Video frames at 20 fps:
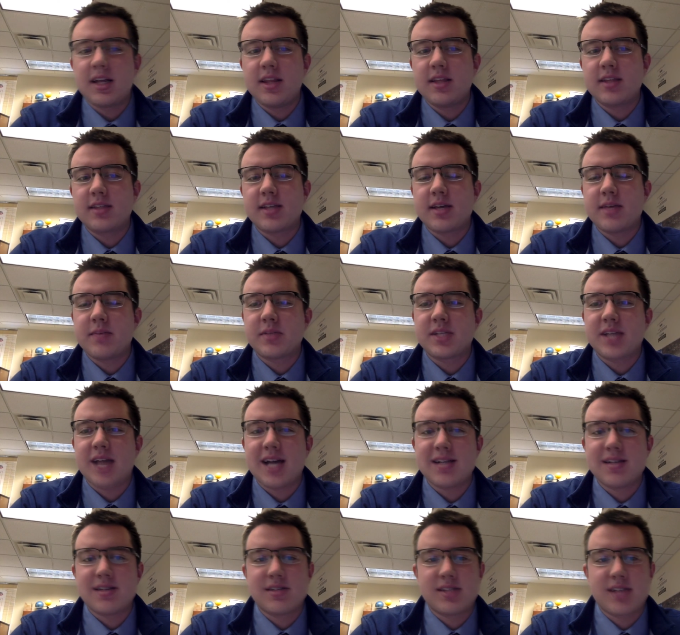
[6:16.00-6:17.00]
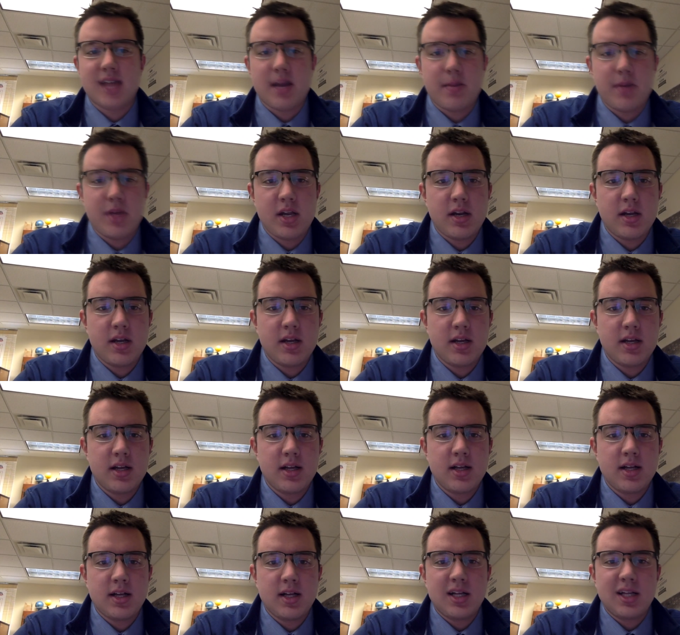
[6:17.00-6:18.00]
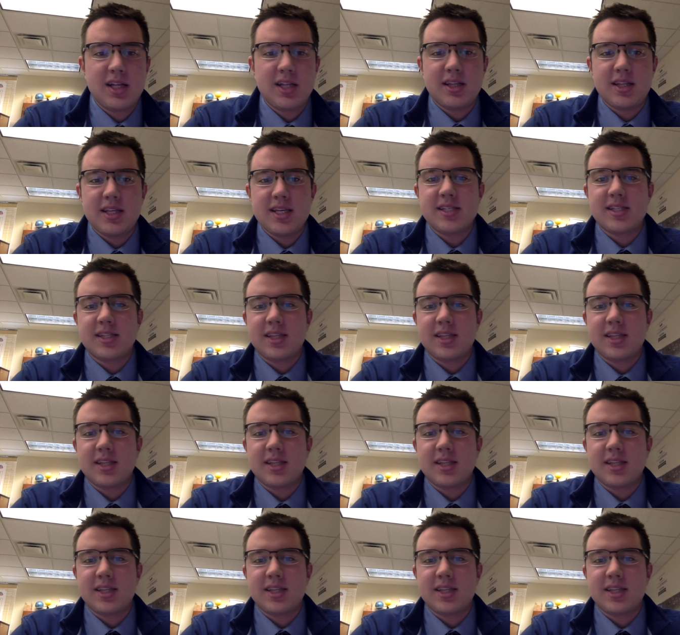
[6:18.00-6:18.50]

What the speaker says: the same size of sediment. These